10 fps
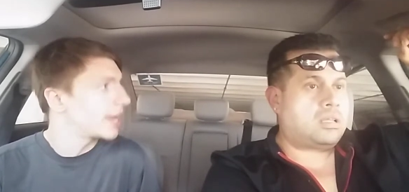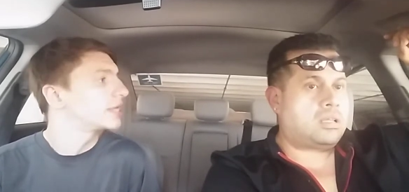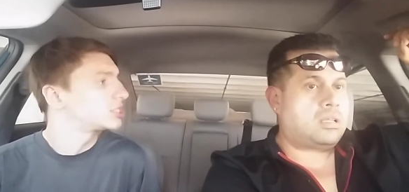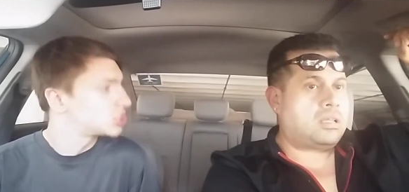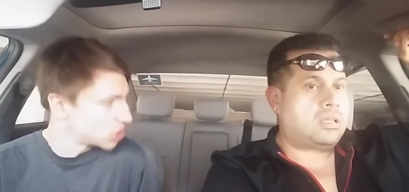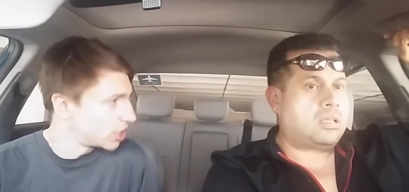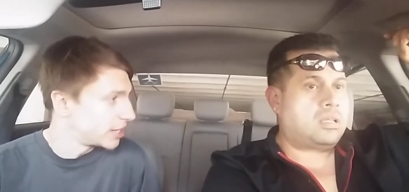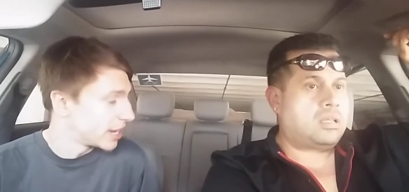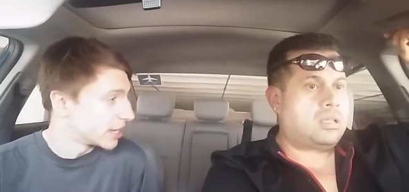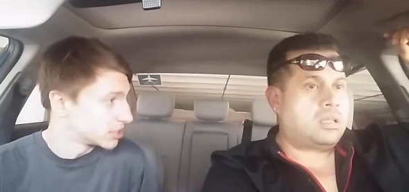Speaker 1: at
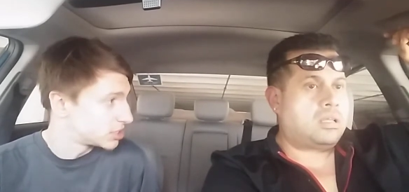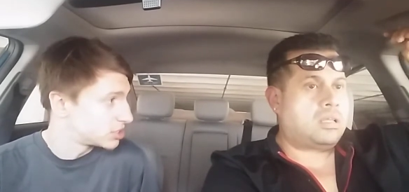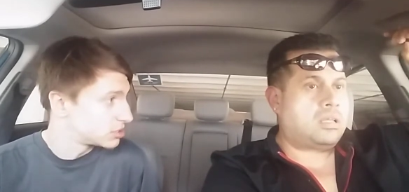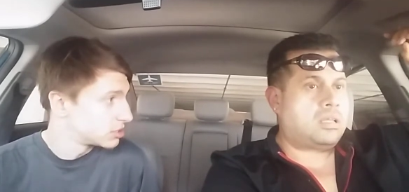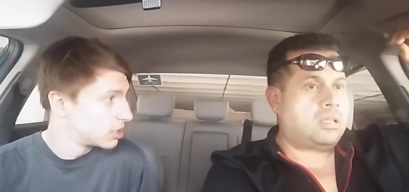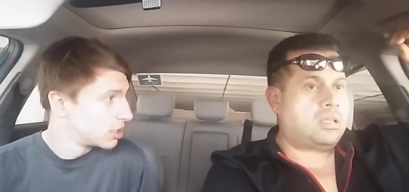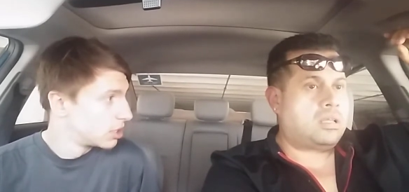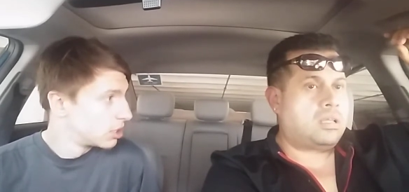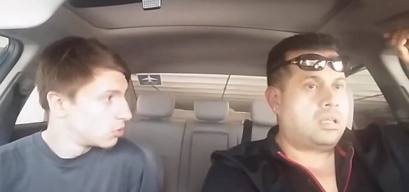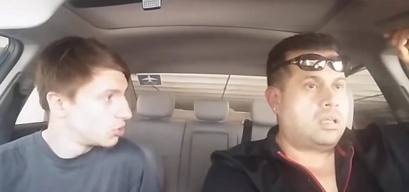Sundance,
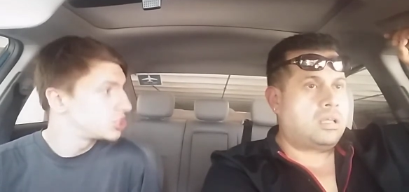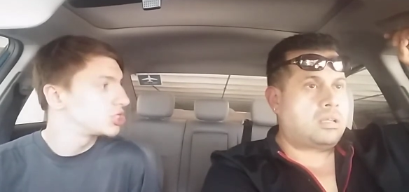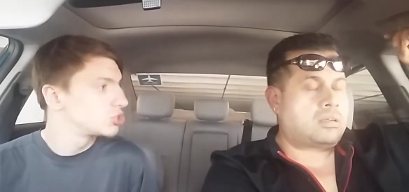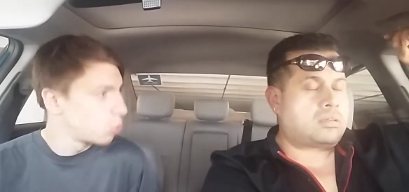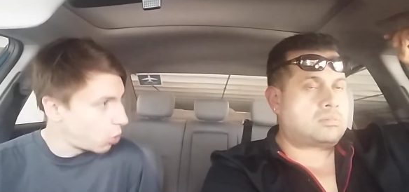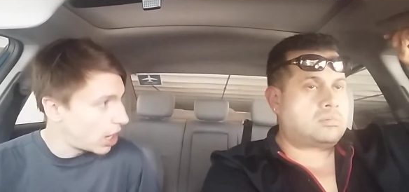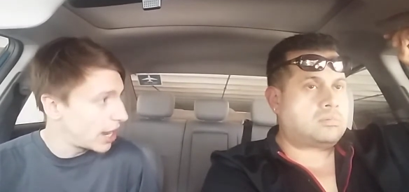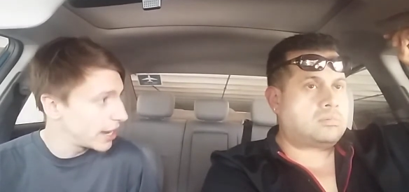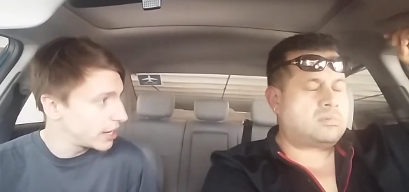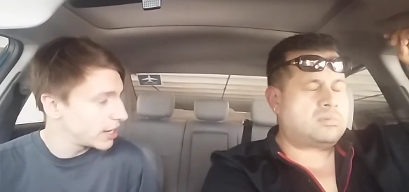which is
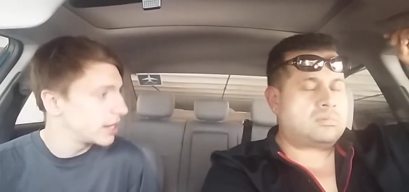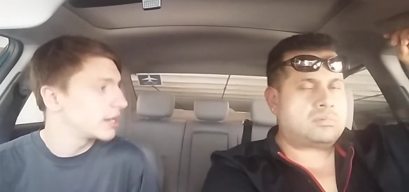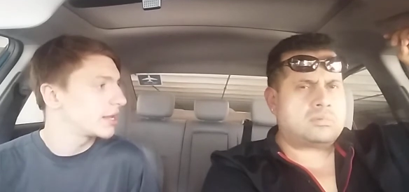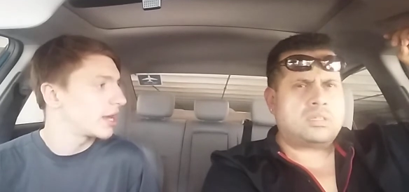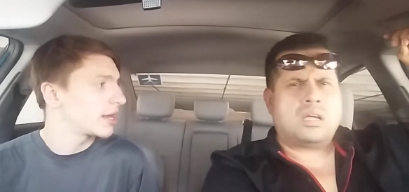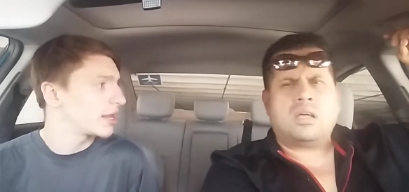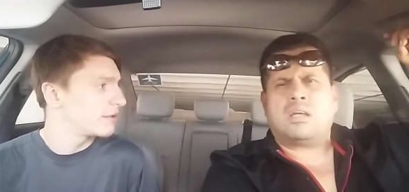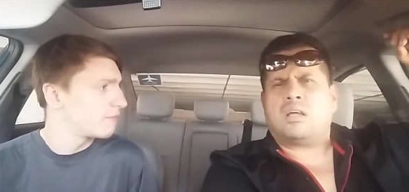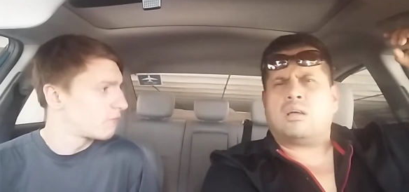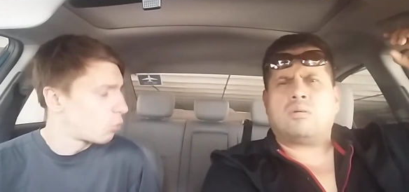why it got
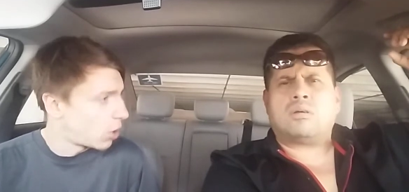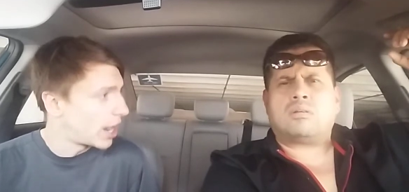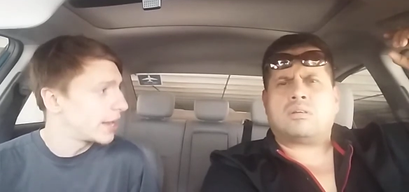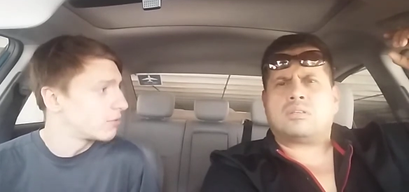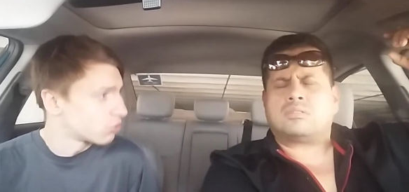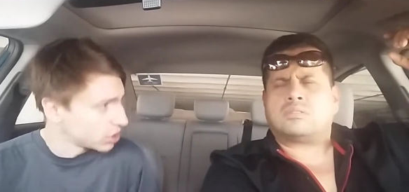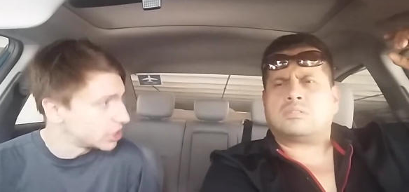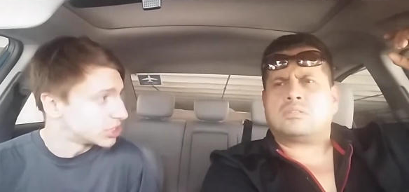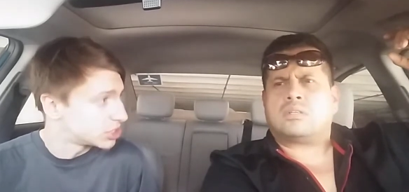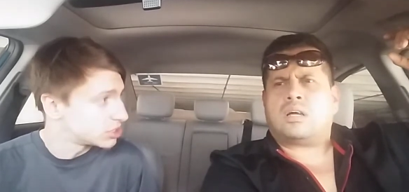a wide
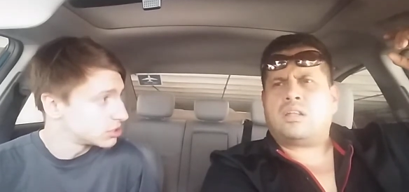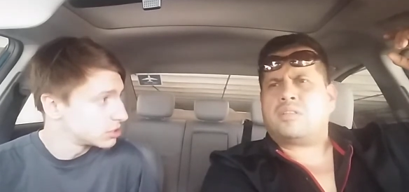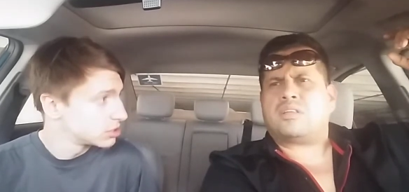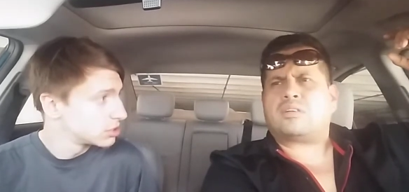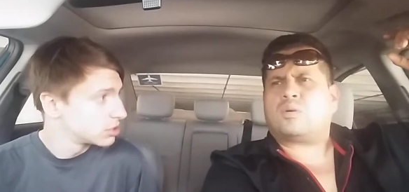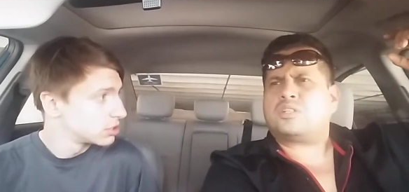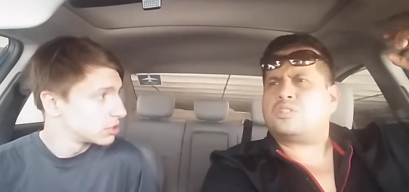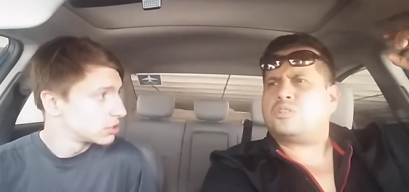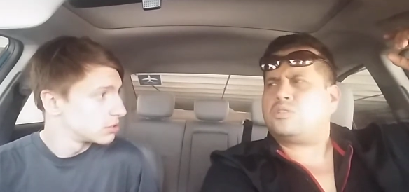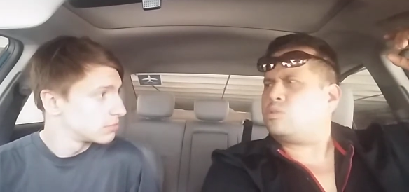release. Another
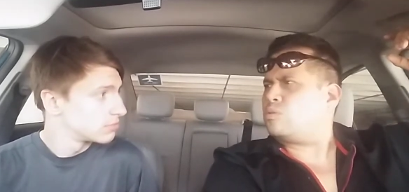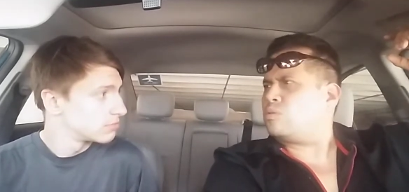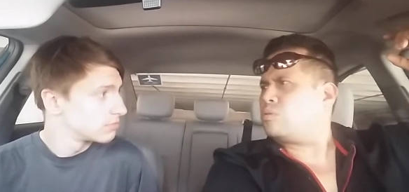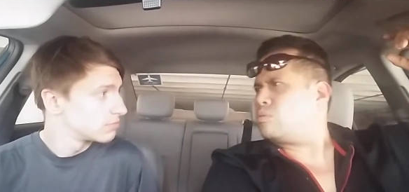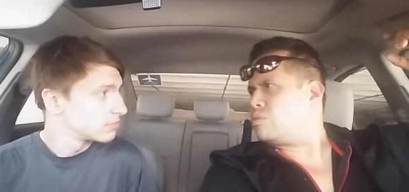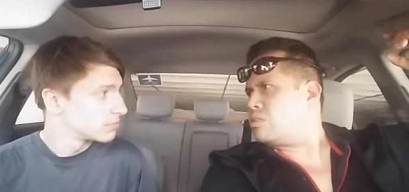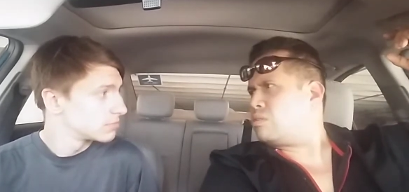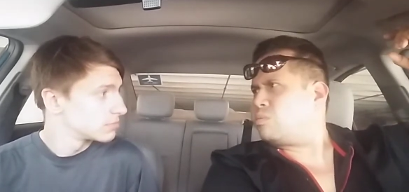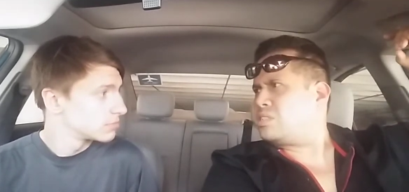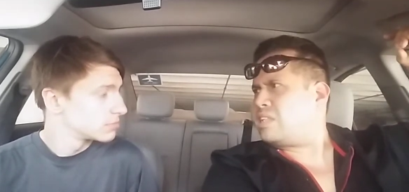question
Speaker 2: too:
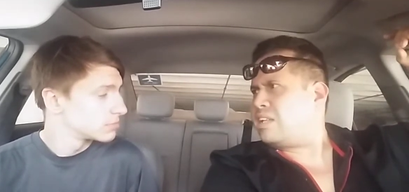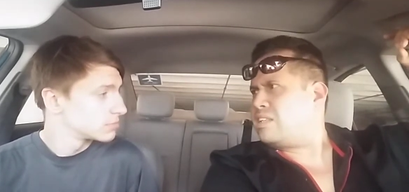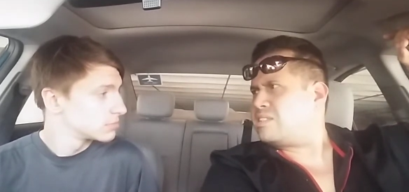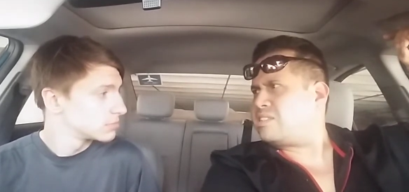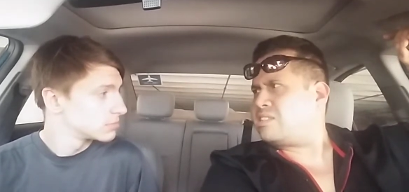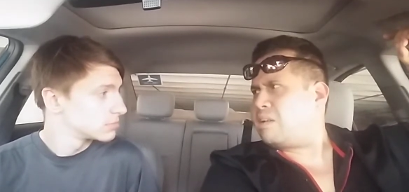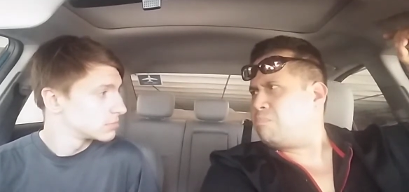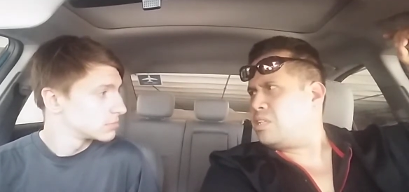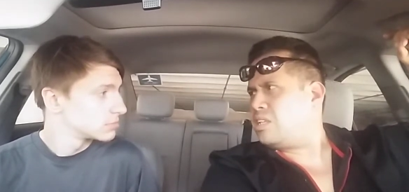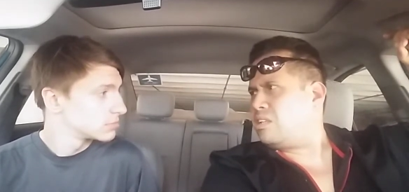Was that his
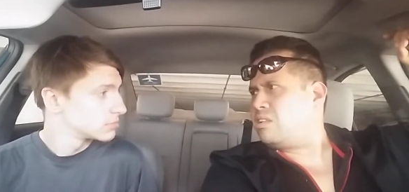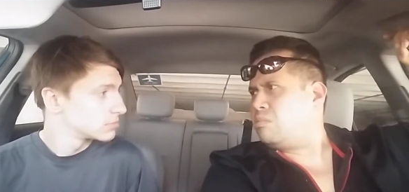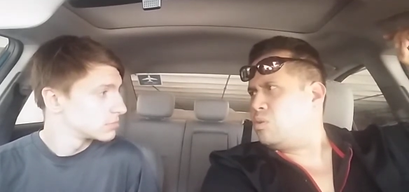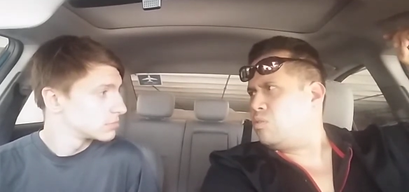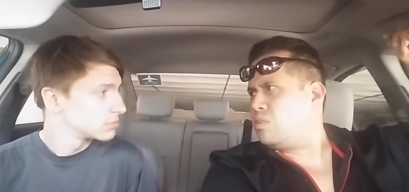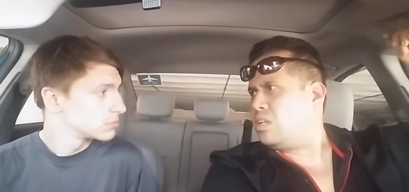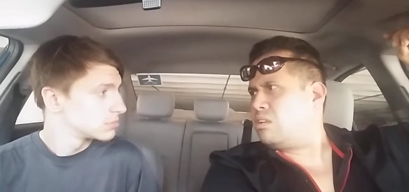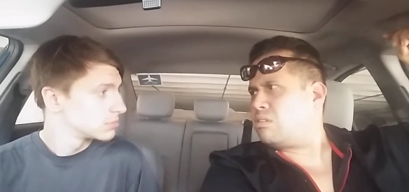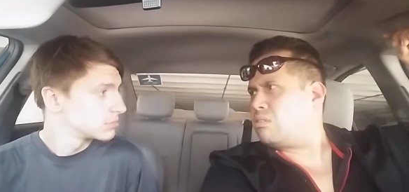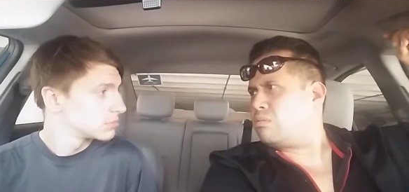stepkid in the
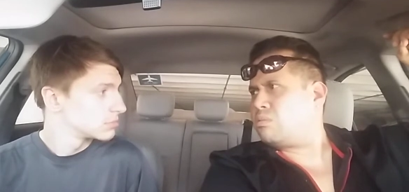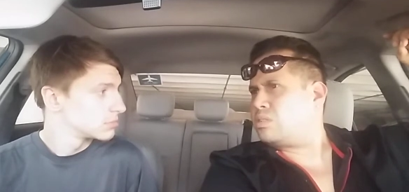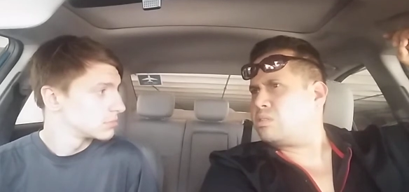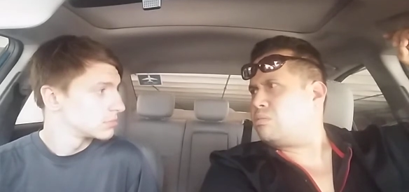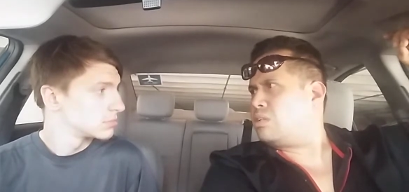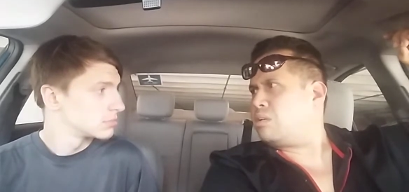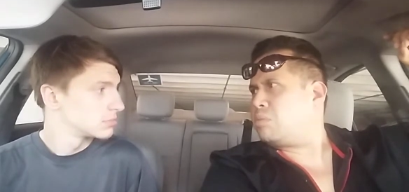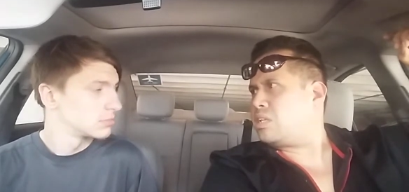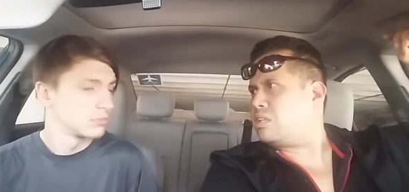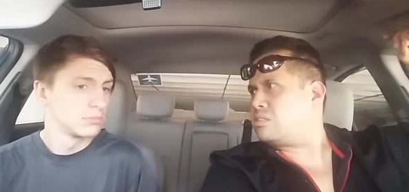movie, or what's going on?
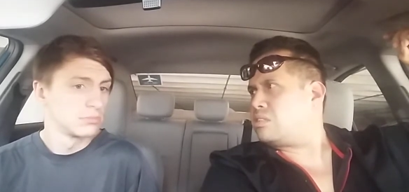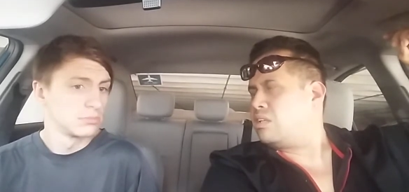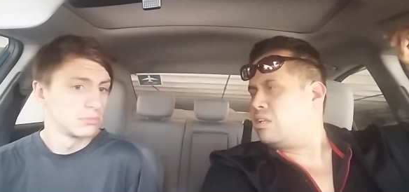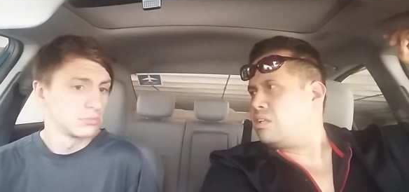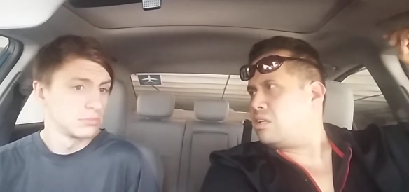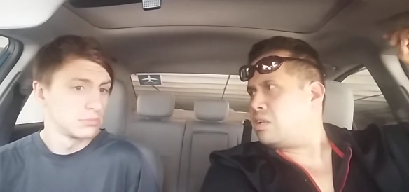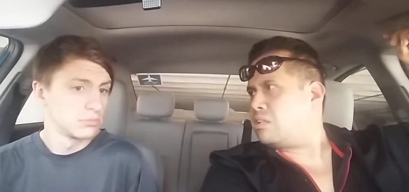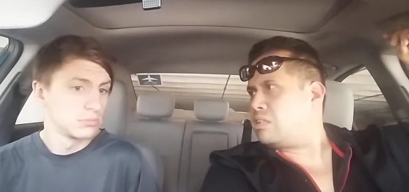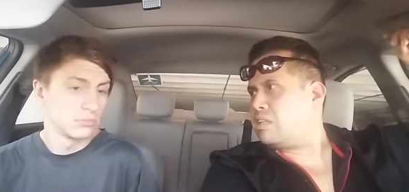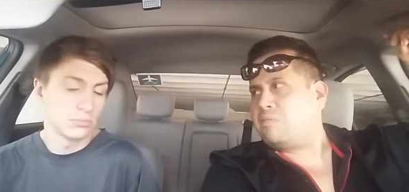Because
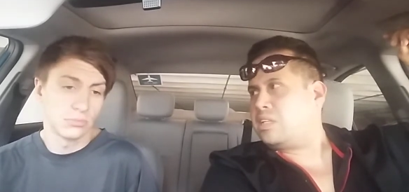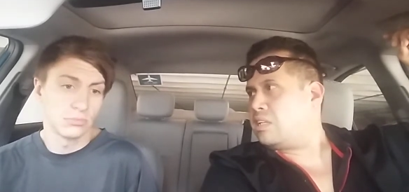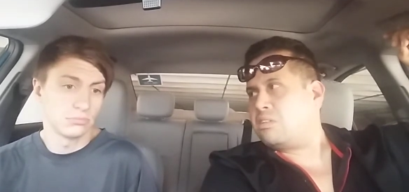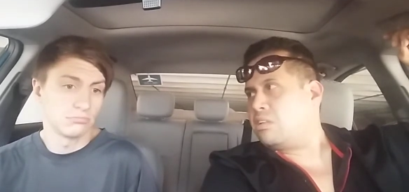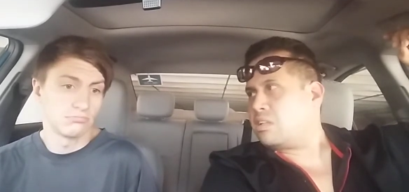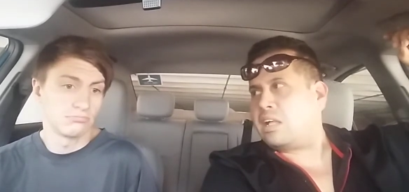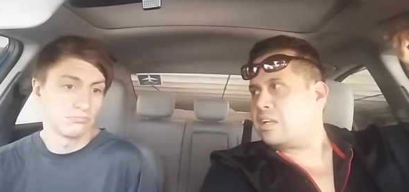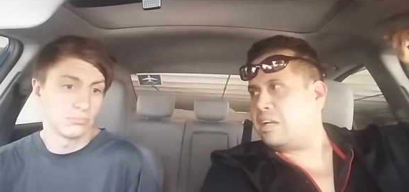it definitely didn't look like